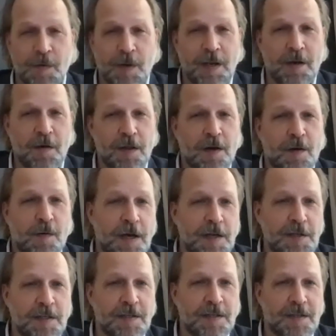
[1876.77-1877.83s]

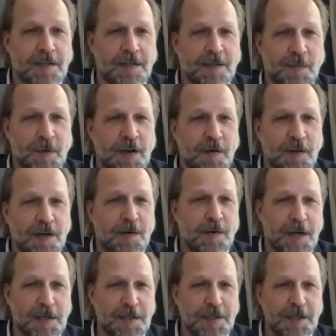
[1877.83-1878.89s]
Do we know the
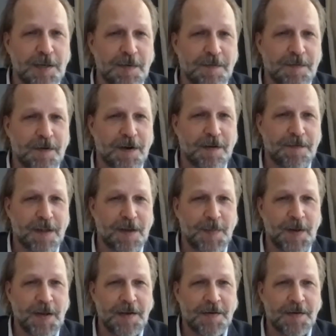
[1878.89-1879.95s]
question before I flip it or